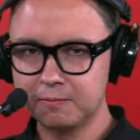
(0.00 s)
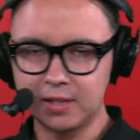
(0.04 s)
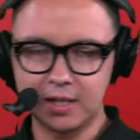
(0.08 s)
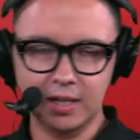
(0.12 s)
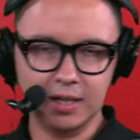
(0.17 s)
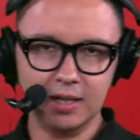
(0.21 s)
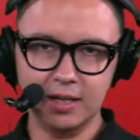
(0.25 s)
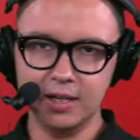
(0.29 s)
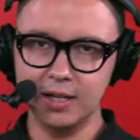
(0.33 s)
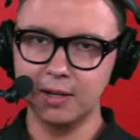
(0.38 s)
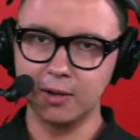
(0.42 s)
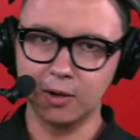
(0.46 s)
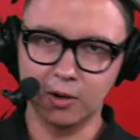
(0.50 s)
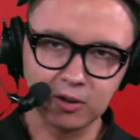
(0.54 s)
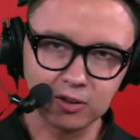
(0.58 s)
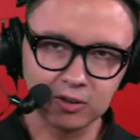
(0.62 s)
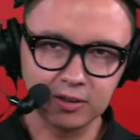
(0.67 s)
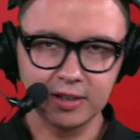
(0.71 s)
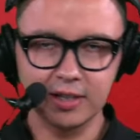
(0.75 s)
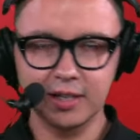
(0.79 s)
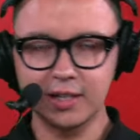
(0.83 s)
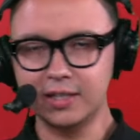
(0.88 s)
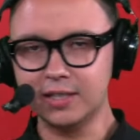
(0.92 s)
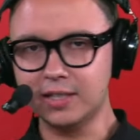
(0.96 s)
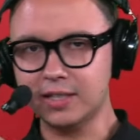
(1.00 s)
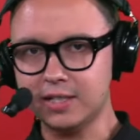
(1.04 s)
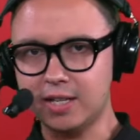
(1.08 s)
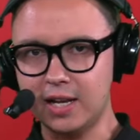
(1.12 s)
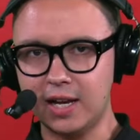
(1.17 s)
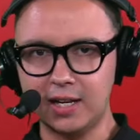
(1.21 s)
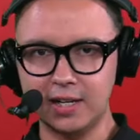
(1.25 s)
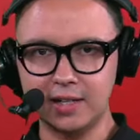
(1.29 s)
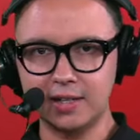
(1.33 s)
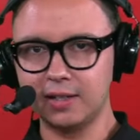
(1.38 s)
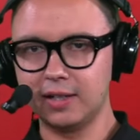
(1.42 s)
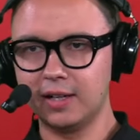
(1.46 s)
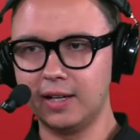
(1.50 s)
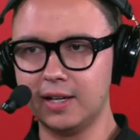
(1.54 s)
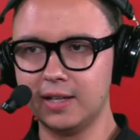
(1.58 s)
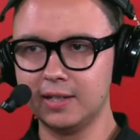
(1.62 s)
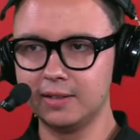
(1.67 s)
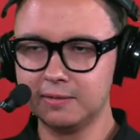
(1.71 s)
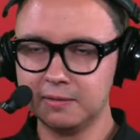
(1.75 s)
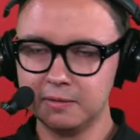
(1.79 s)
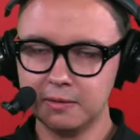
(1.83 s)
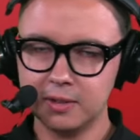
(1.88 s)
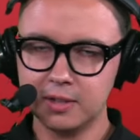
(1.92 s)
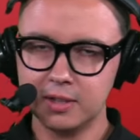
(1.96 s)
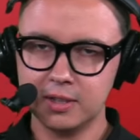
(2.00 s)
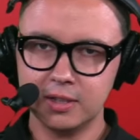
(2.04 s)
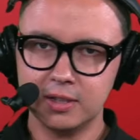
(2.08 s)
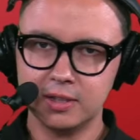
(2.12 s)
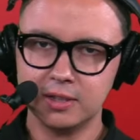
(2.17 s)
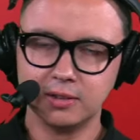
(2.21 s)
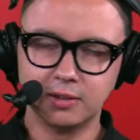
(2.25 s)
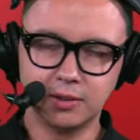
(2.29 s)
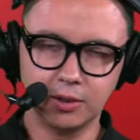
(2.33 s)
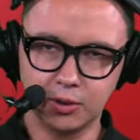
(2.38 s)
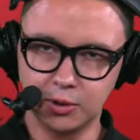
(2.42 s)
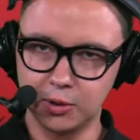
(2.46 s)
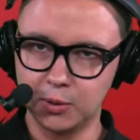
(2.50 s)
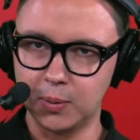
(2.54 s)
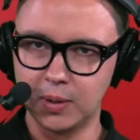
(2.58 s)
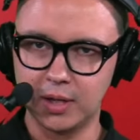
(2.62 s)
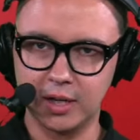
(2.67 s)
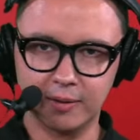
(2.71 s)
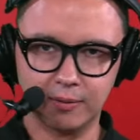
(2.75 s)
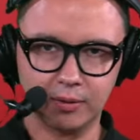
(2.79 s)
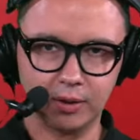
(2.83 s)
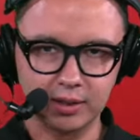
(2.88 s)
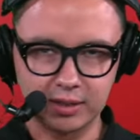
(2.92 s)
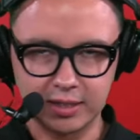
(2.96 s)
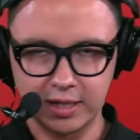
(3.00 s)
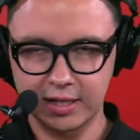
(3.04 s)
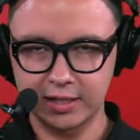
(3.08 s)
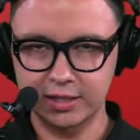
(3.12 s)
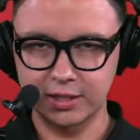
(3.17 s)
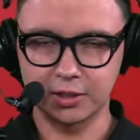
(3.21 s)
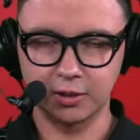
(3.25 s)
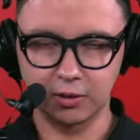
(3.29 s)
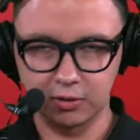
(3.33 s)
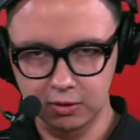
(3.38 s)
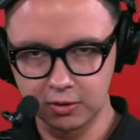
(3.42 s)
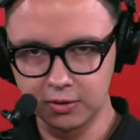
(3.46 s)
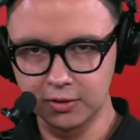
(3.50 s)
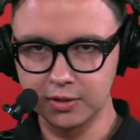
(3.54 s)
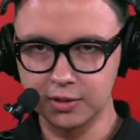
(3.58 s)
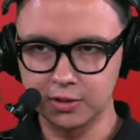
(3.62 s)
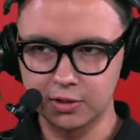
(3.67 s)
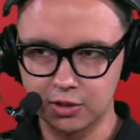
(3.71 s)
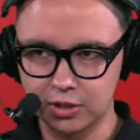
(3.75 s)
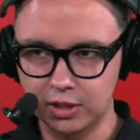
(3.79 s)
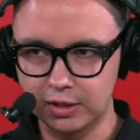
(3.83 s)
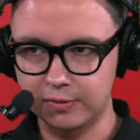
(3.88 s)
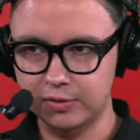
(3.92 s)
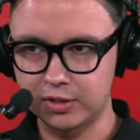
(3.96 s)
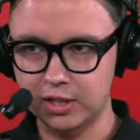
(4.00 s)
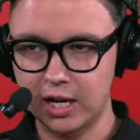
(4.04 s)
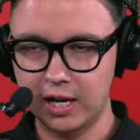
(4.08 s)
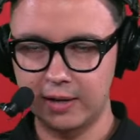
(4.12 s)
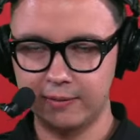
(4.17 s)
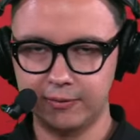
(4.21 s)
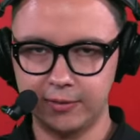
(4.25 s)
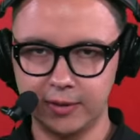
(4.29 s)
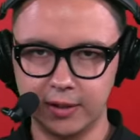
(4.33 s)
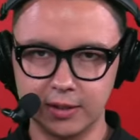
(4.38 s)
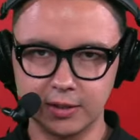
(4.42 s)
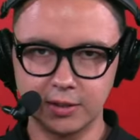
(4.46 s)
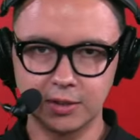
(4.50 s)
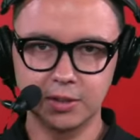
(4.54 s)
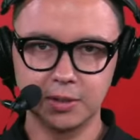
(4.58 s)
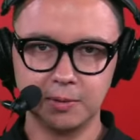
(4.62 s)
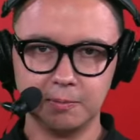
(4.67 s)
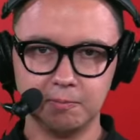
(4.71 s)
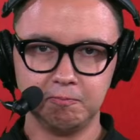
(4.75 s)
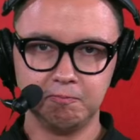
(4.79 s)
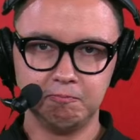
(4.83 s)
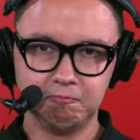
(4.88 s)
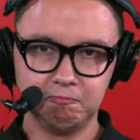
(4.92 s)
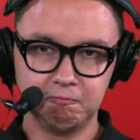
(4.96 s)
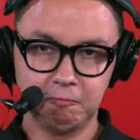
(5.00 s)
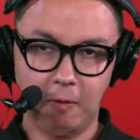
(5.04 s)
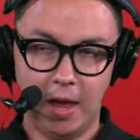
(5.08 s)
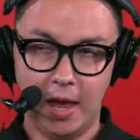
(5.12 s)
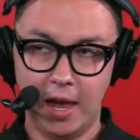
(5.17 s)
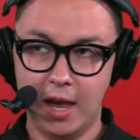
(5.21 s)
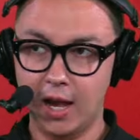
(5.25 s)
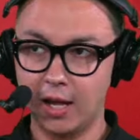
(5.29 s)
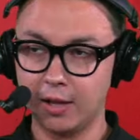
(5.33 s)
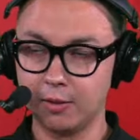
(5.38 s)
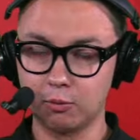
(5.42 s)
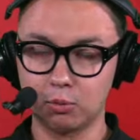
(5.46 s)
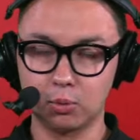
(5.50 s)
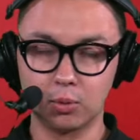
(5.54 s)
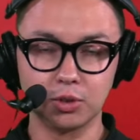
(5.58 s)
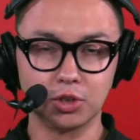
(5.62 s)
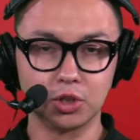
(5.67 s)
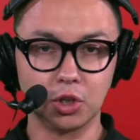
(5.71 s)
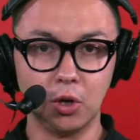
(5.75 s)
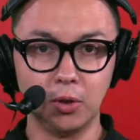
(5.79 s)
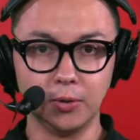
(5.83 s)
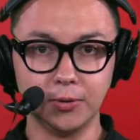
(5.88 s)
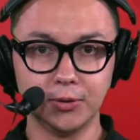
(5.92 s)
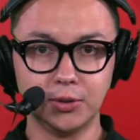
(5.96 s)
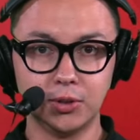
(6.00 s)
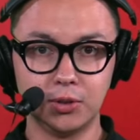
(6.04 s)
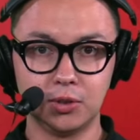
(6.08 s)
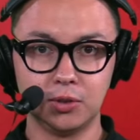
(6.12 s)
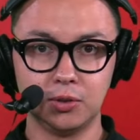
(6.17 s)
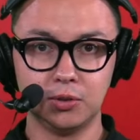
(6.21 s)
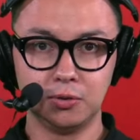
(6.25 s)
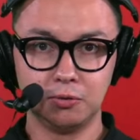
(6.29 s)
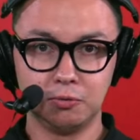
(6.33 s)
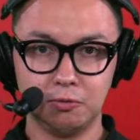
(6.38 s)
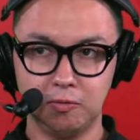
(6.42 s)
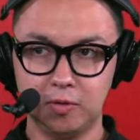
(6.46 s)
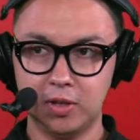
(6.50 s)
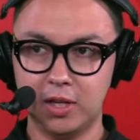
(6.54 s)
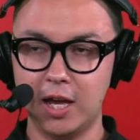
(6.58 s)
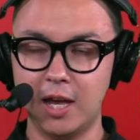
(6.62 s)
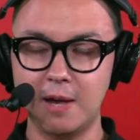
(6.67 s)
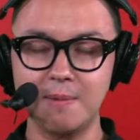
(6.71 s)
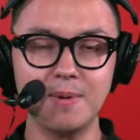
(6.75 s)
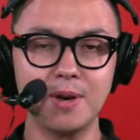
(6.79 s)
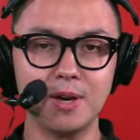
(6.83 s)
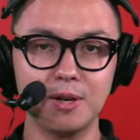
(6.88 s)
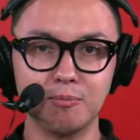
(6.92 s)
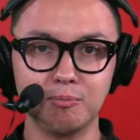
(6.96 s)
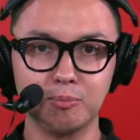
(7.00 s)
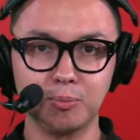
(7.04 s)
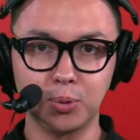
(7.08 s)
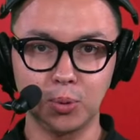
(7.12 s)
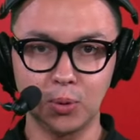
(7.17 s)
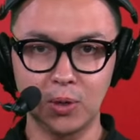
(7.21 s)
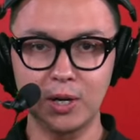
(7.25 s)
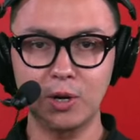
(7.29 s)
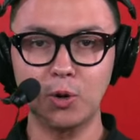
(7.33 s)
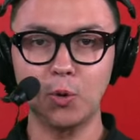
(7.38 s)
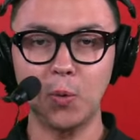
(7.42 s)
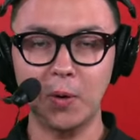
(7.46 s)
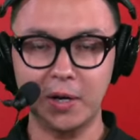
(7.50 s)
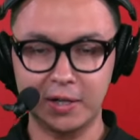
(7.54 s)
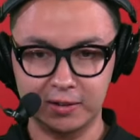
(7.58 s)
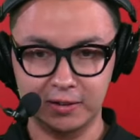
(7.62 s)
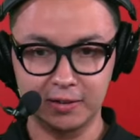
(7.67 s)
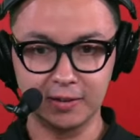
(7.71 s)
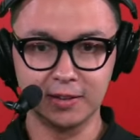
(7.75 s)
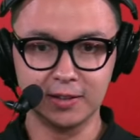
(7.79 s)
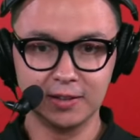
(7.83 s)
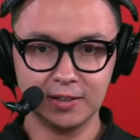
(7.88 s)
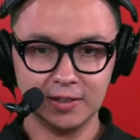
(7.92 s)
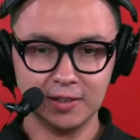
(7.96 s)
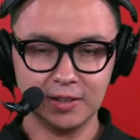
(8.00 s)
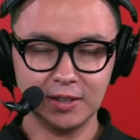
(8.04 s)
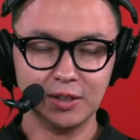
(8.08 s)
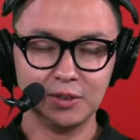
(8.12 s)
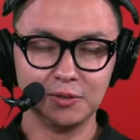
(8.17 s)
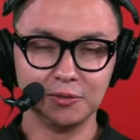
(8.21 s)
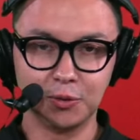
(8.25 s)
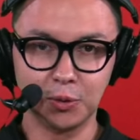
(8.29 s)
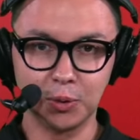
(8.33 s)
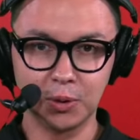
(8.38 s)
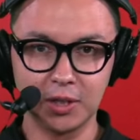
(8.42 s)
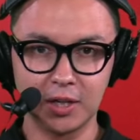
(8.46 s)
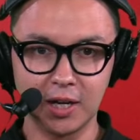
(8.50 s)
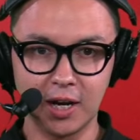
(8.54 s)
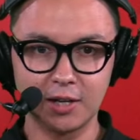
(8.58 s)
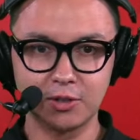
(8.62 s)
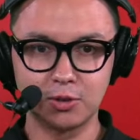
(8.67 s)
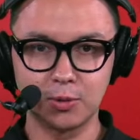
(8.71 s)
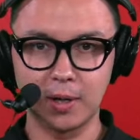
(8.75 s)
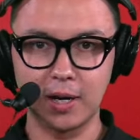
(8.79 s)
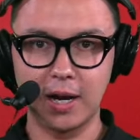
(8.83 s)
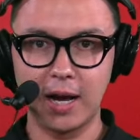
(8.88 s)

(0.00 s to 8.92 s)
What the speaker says: getting in early. He's staying in late to do whatever it takes to earn this Chiefs offense. And the results came. came in pretty quickly for DeAndre